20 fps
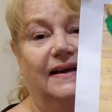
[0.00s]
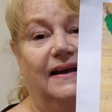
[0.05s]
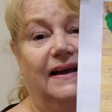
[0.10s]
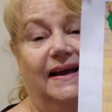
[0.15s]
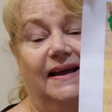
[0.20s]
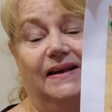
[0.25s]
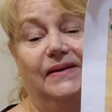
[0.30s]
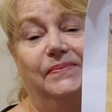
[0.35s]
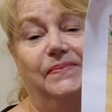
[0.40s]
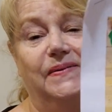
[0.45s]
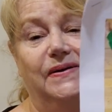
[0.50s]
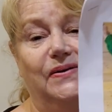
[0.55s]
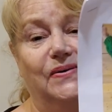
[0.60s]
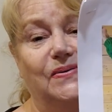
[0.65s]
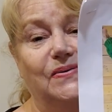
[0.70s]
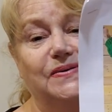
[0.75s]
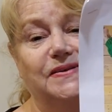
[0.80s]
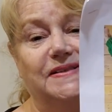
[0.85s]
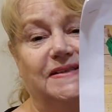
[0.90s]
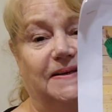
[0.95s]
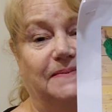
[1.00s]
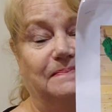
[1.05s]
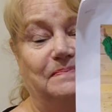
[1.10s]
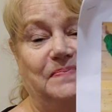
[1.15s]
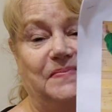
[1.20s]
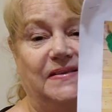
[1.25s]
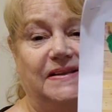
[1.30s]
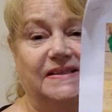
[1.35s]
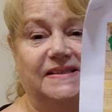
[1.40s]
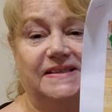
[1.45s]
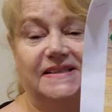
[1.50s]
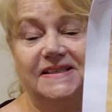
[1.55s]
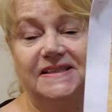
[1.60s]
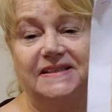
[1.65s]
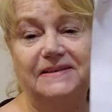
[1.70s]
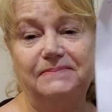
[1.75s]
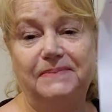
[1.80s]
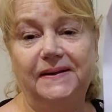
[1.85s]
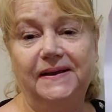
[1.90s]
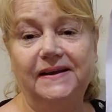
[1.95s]
And it'd be awesome. It's just
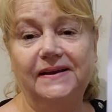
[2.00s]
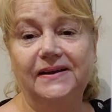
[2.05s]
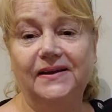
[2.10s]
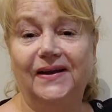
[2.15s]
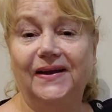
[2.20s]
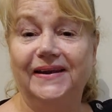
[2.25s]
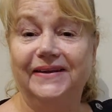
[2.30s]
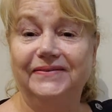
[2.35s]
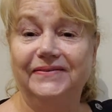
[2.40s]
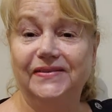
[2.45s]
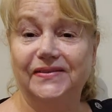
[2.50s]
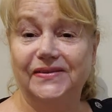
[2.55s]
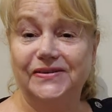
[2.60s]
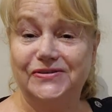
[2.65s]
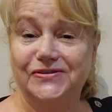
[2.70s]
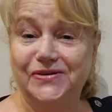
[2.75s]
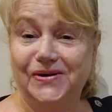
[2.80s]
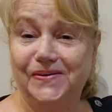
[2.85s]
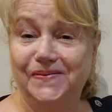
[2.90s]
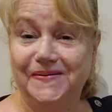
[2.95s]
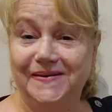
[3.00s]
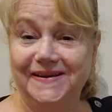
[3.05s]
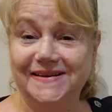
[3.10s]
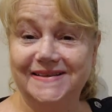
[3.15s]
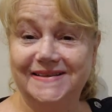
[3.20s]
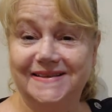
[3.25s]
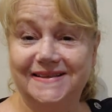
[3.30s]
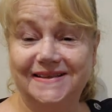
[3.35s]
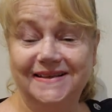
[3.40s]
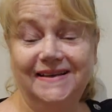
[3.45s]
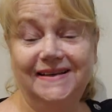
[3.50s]
a pity I live in the tropics.